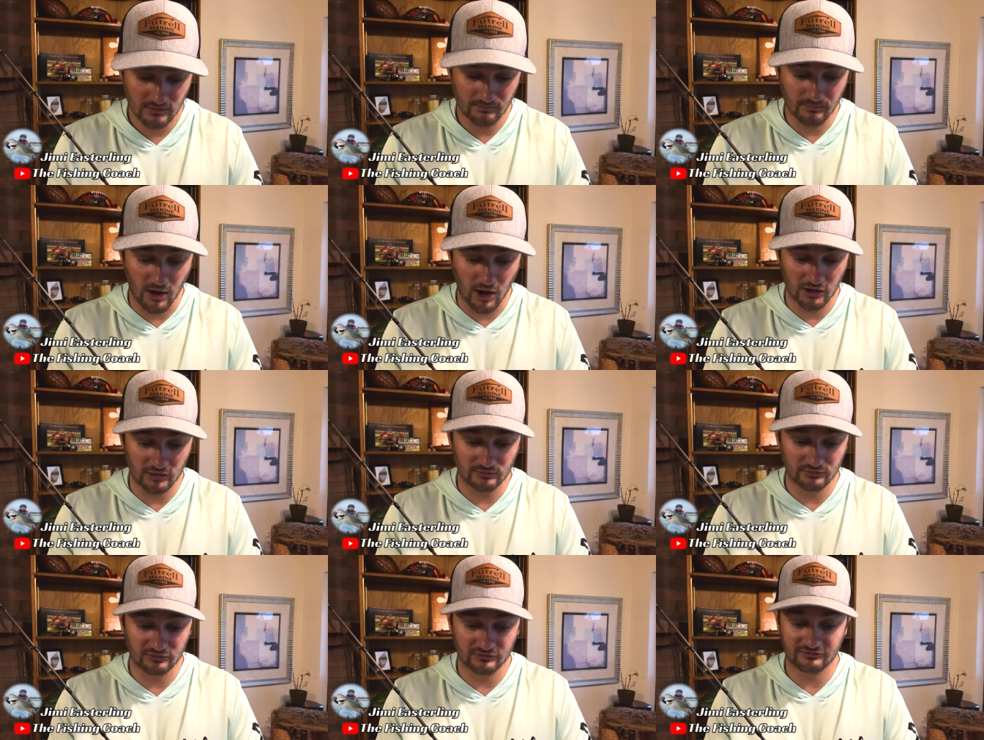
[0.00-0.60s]

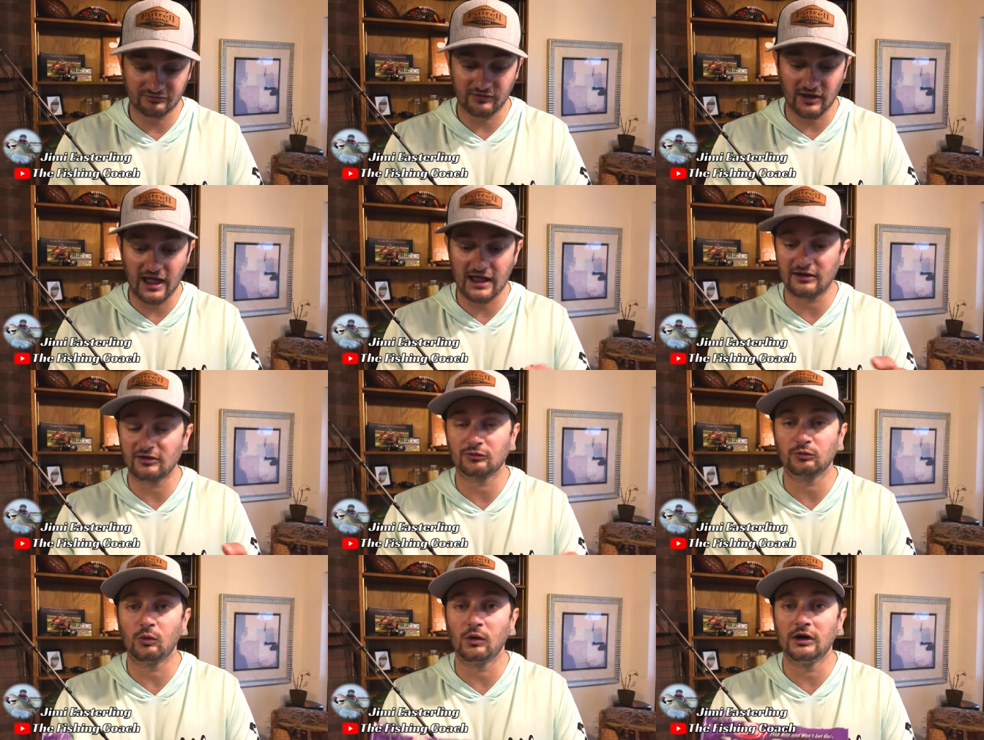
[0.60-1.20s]
bottoms are
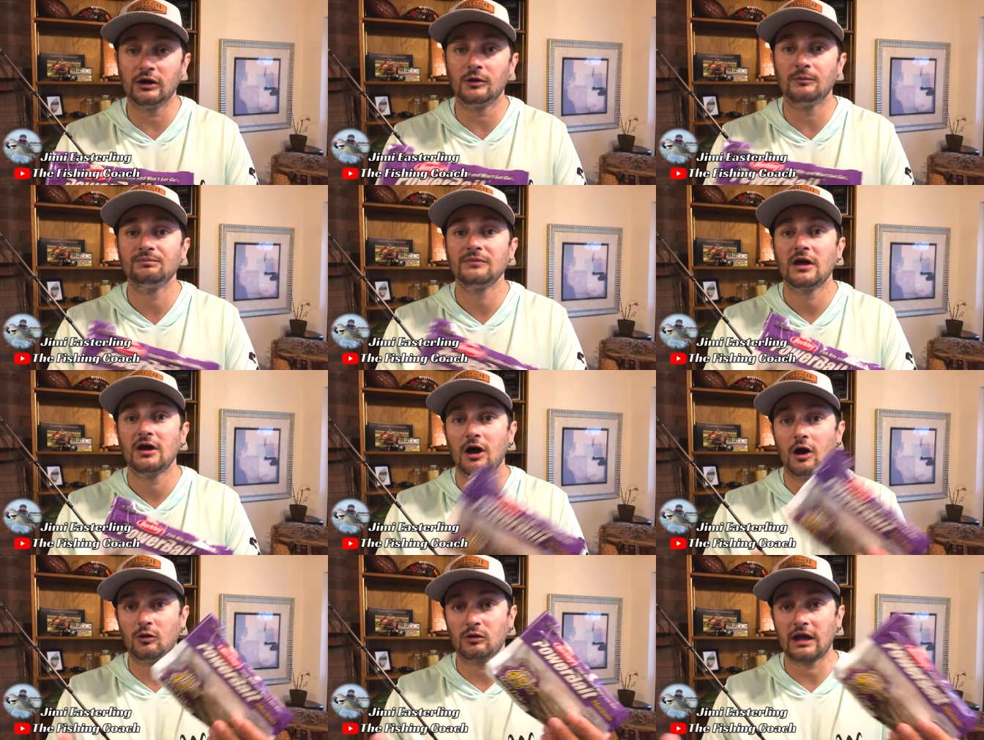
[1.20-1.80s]
flat as well.
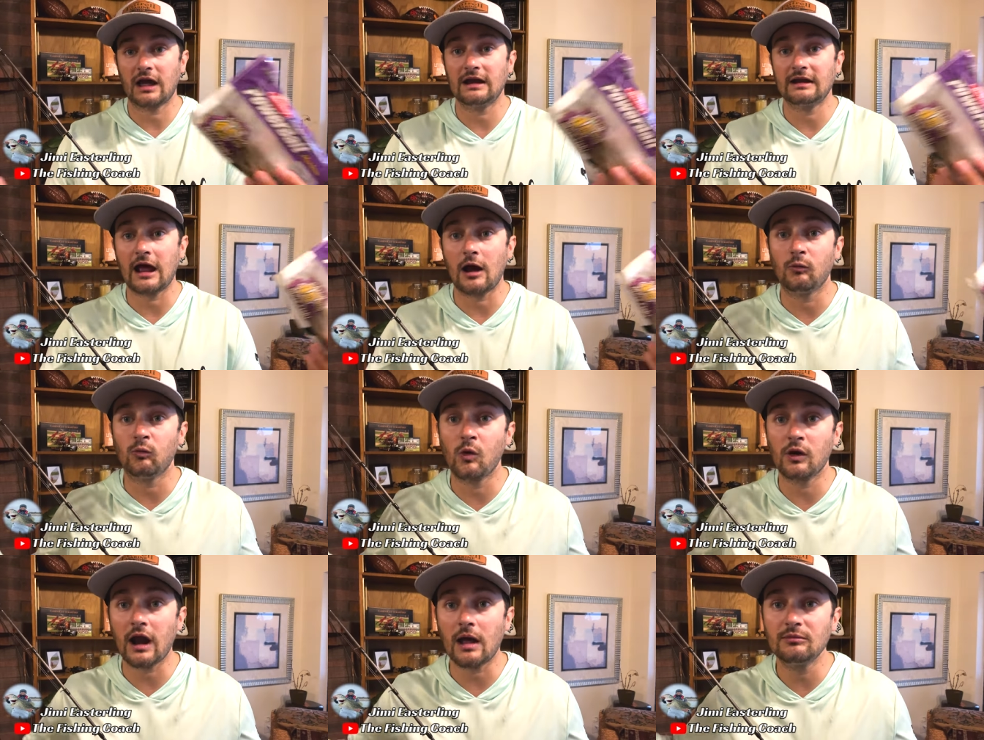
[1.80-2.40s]
Okay, now
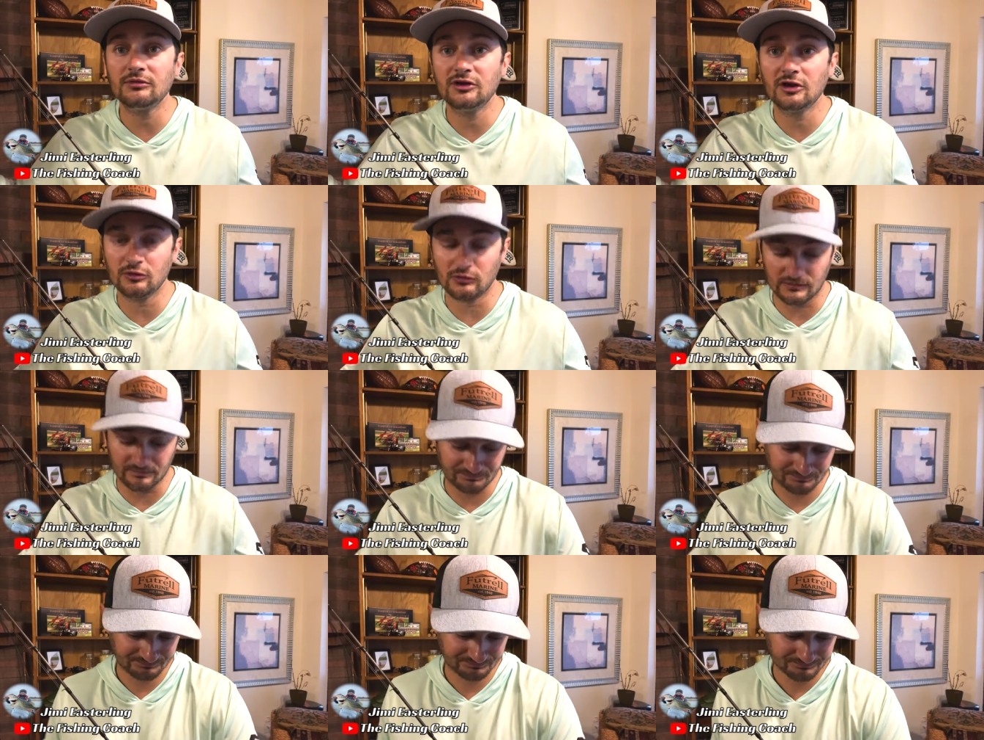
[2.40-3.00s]
what I'm
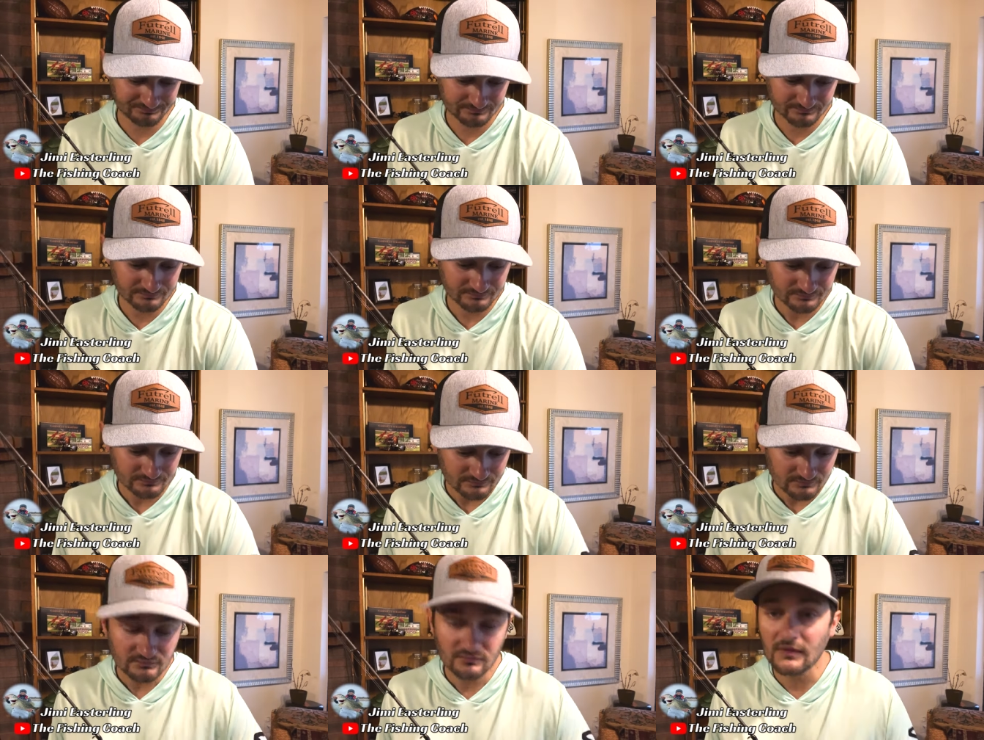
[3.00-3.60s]
doing,
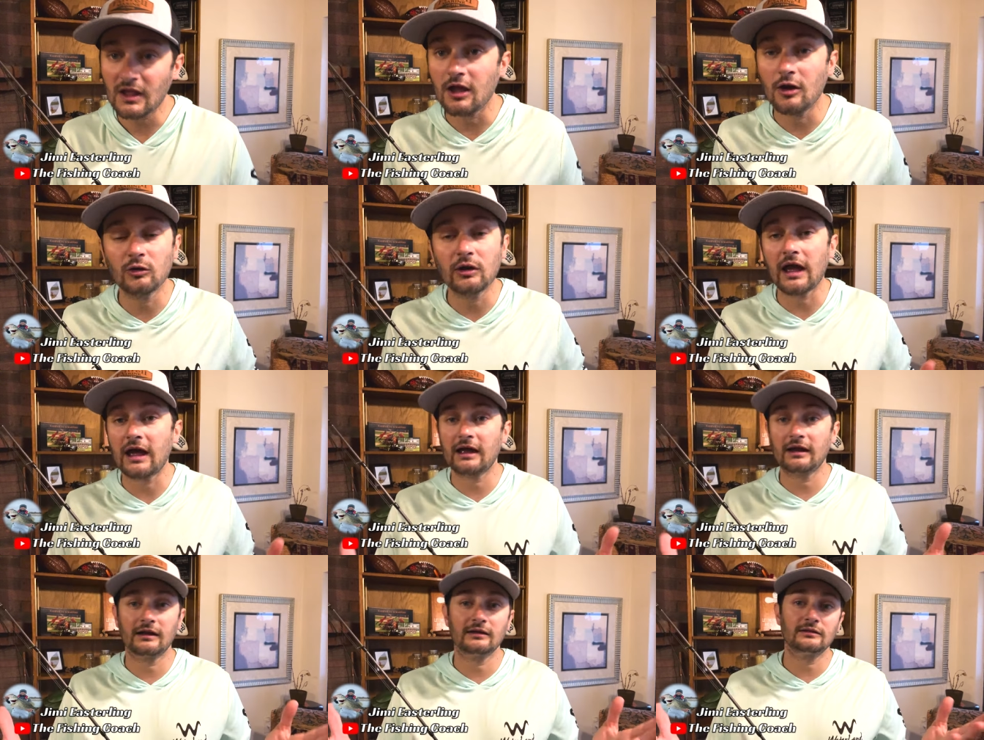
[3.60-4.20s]
okay,
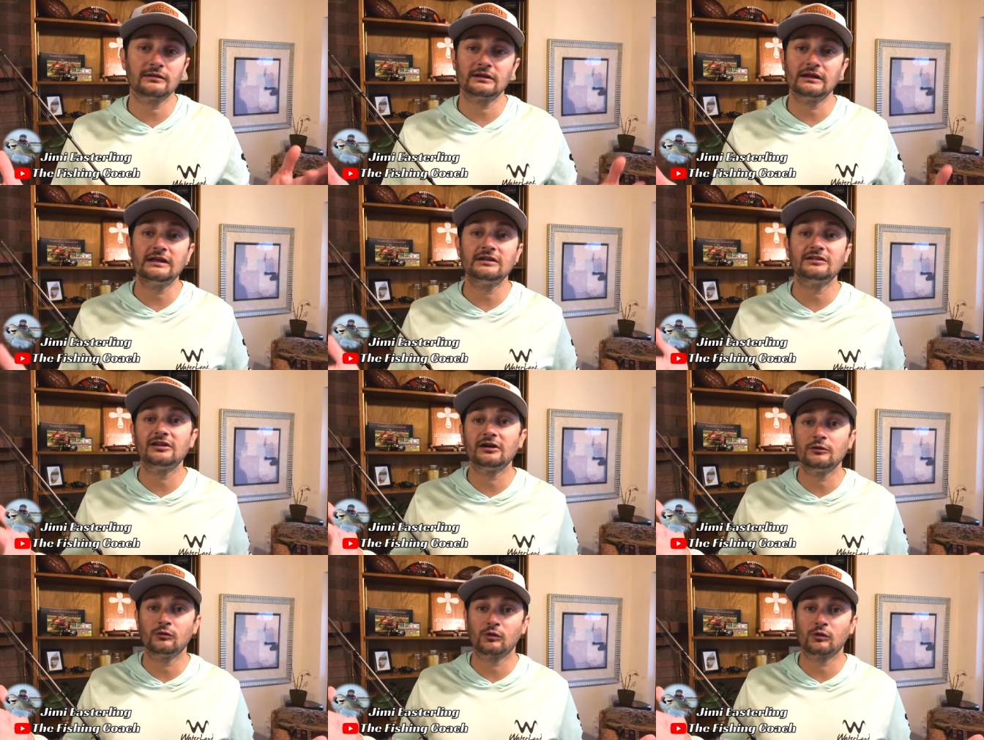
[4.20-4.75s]
I need to tell you